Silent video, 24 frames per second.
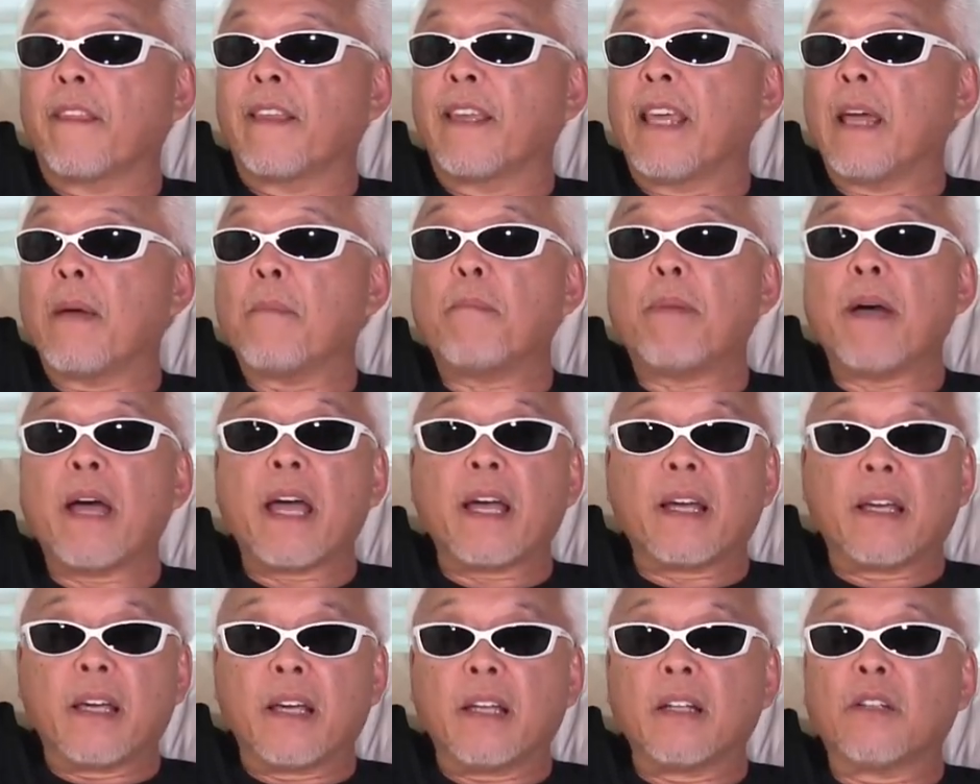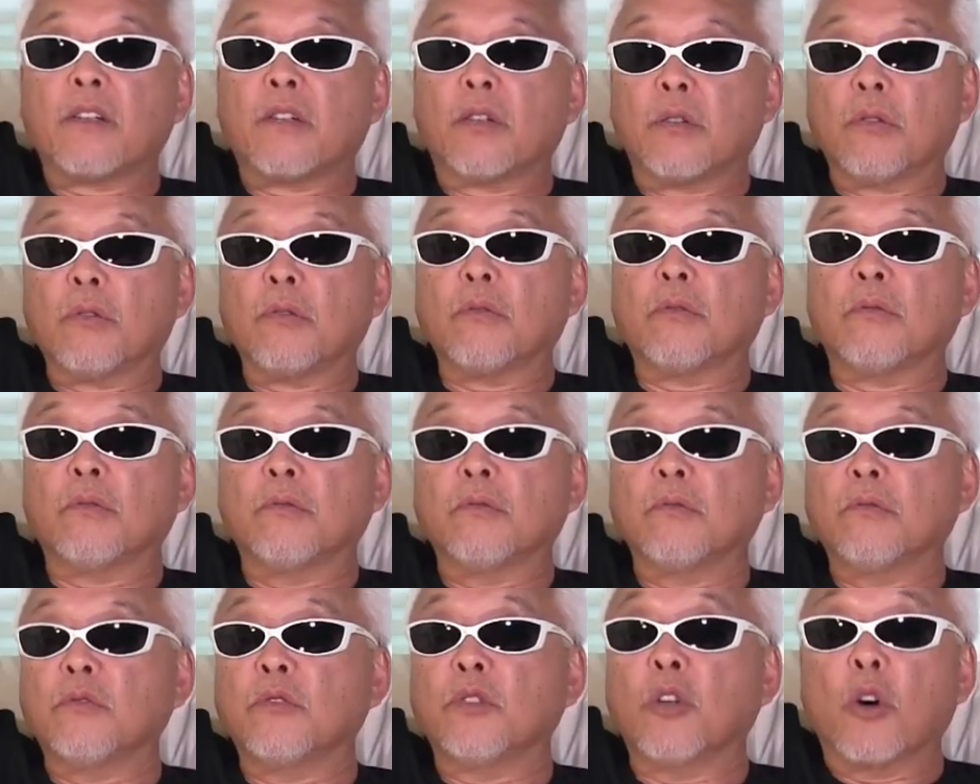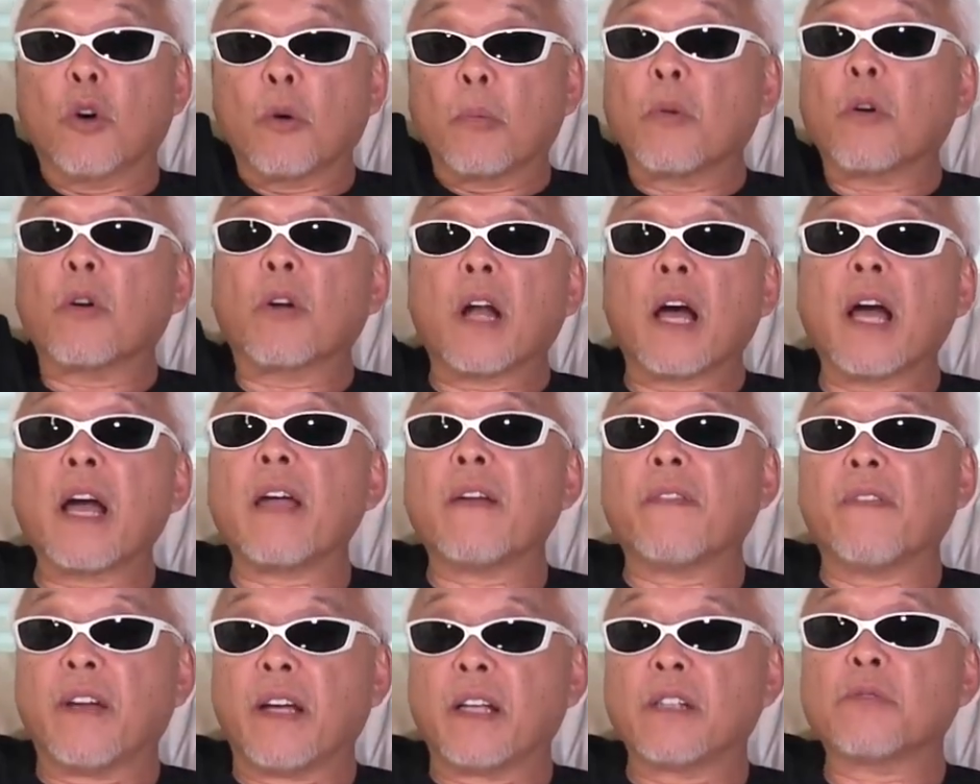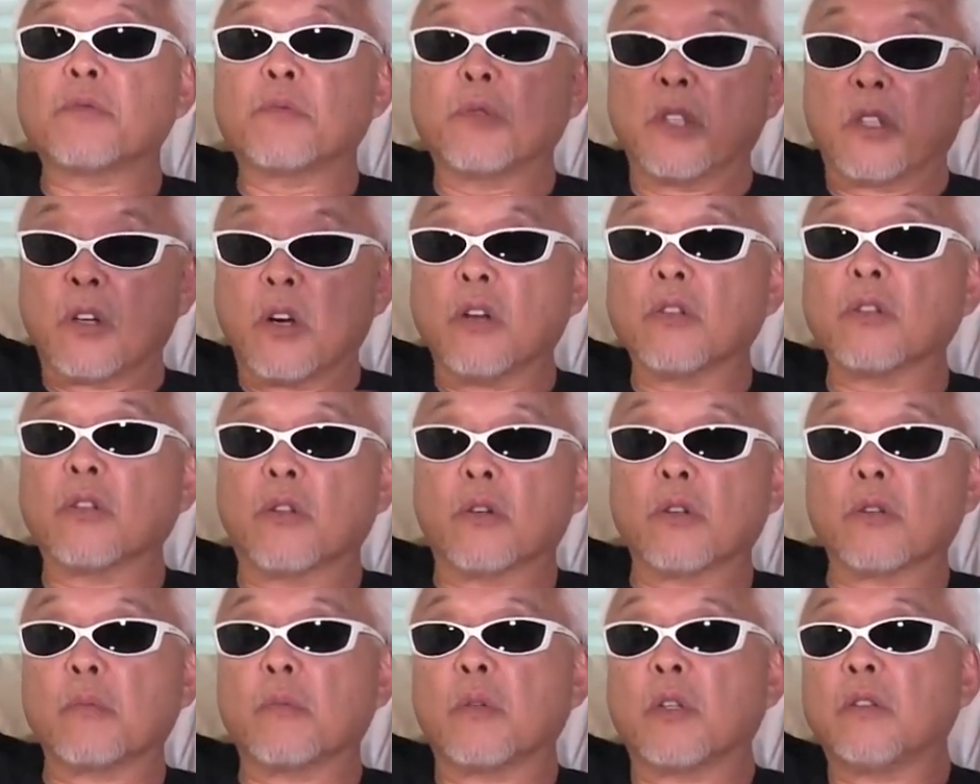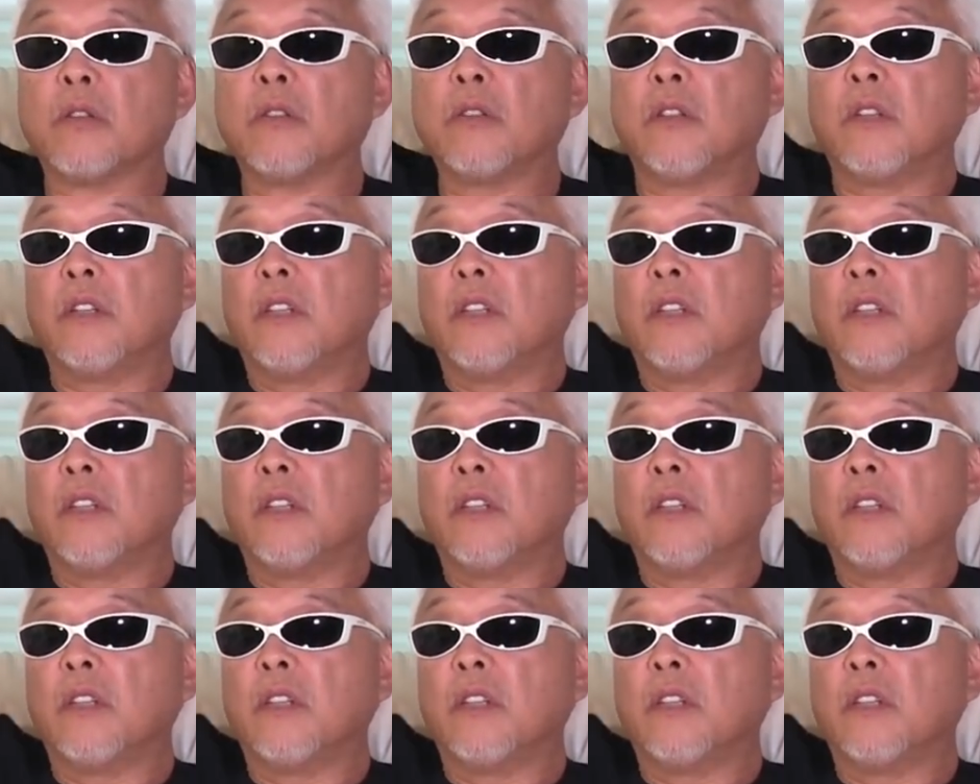get back into normal life as we call normal.